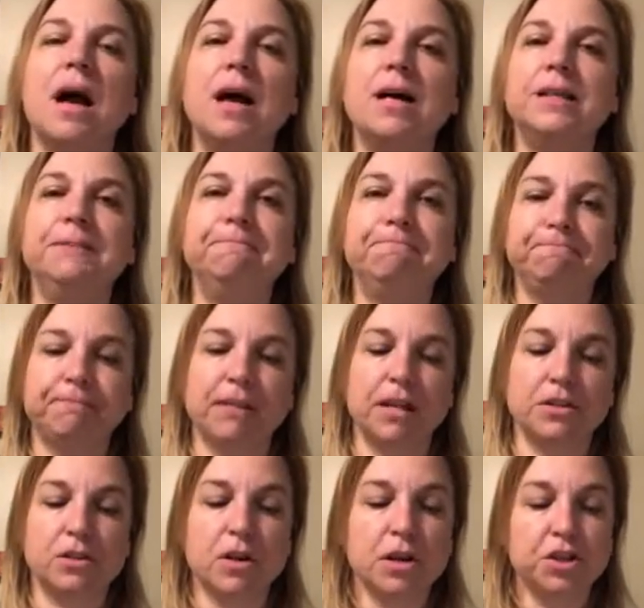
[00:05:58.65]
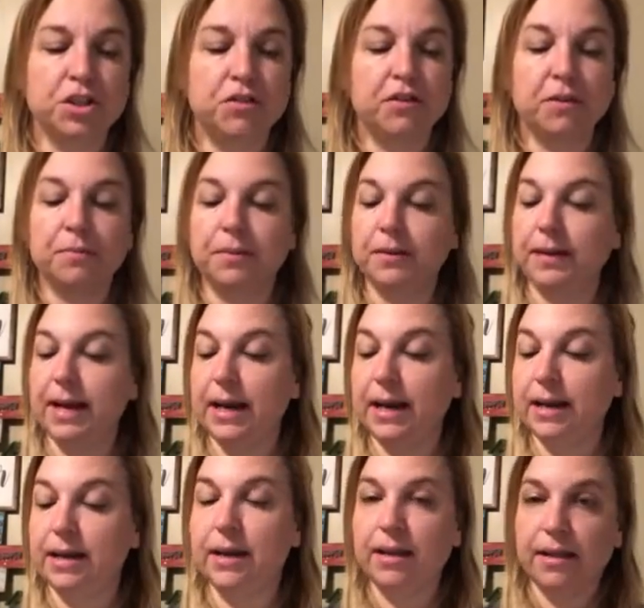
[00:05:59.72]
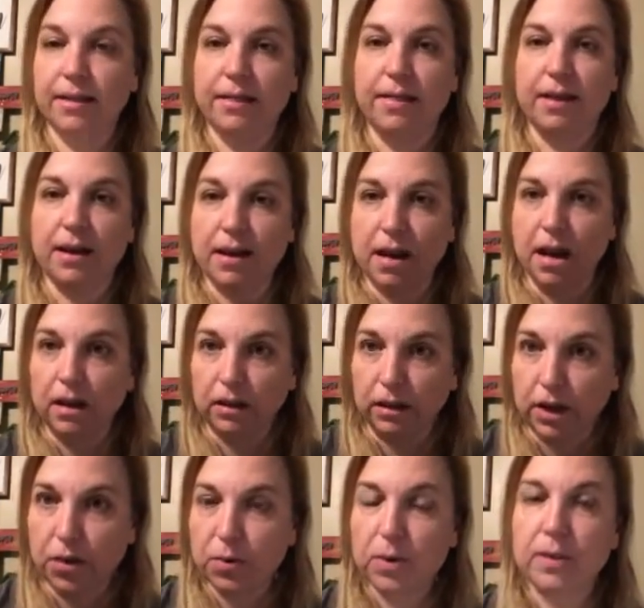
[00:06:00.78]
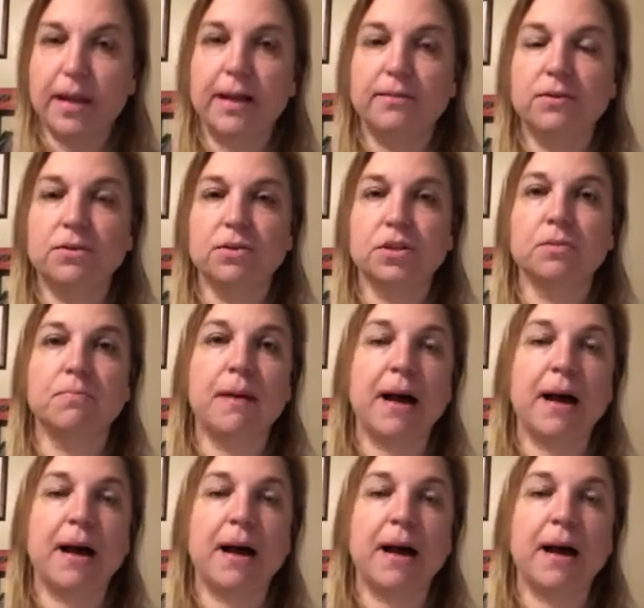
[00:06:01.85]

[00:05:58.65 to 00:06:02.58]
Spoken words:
as long as you've completed the lower levels